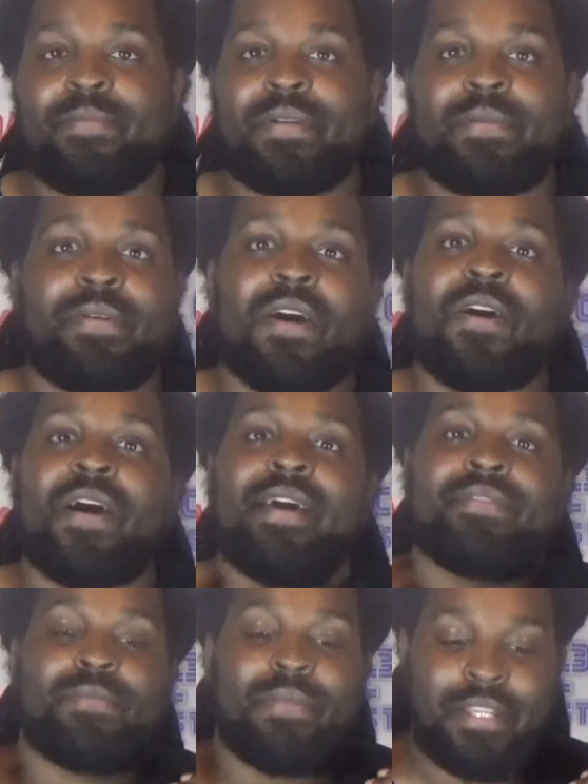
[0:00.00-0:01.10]
But we all have
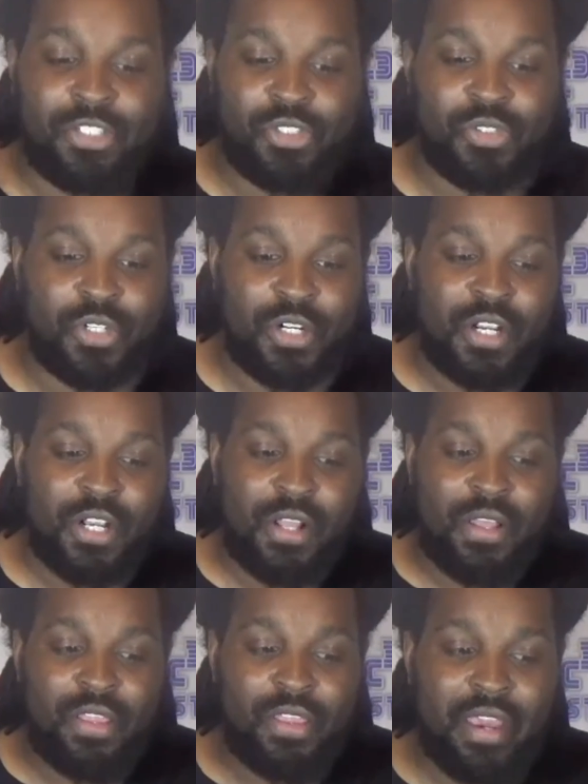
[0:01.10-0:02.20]
to make sure
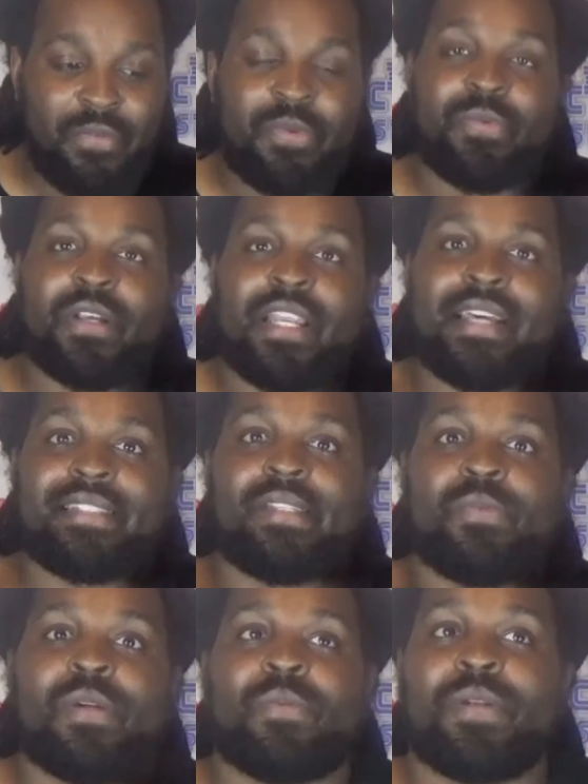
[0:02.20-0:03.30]
that we realize that
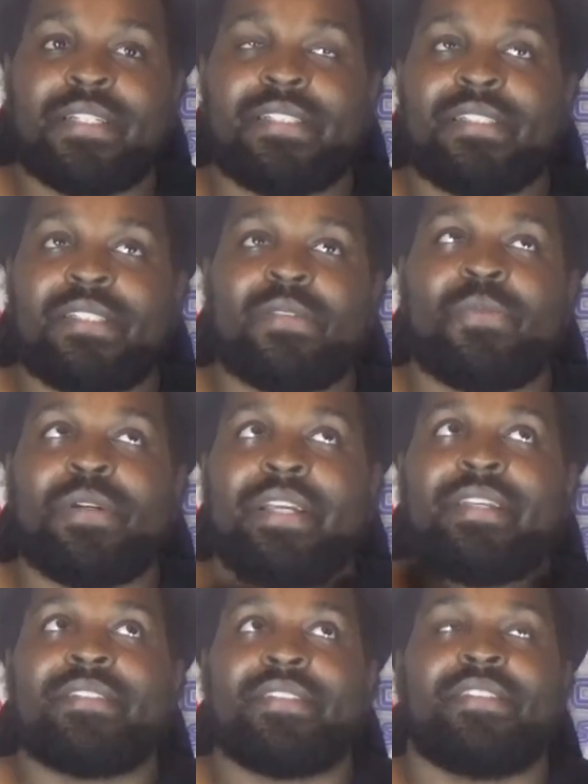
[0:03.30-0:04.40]
we're wrestlers and we're
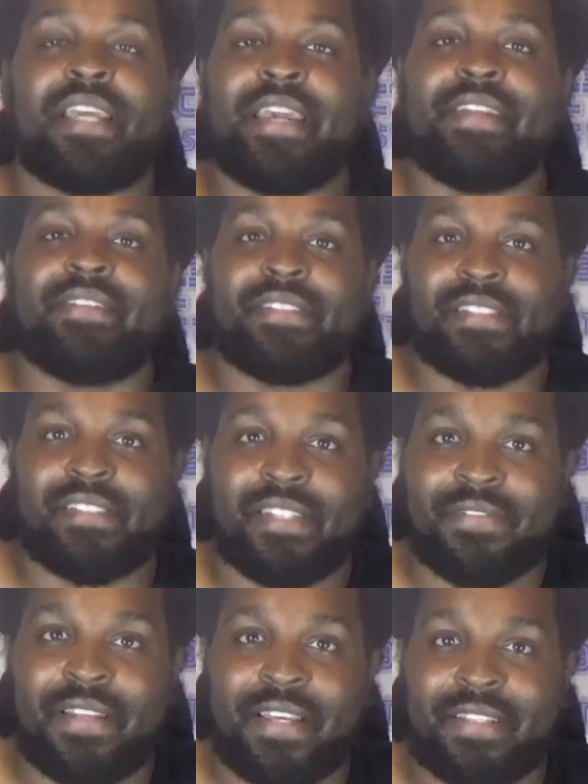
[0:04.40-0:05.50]
entertainers and
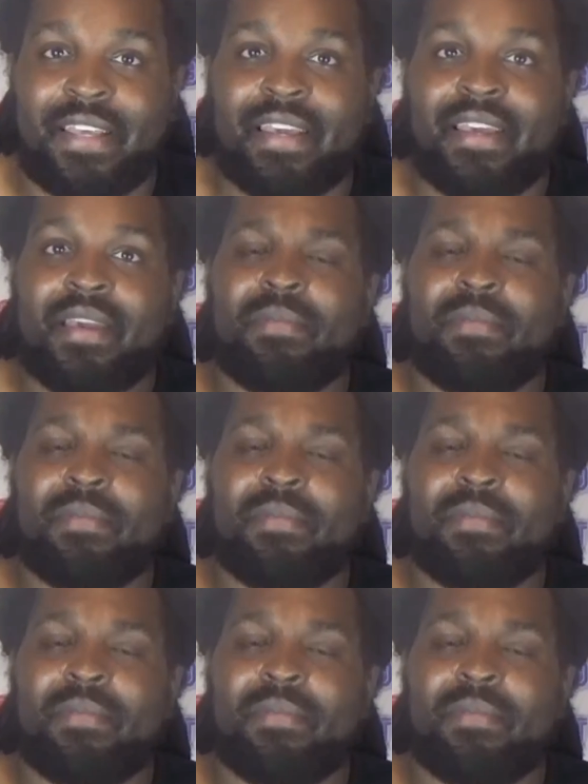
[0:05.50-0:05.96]
stuff like that.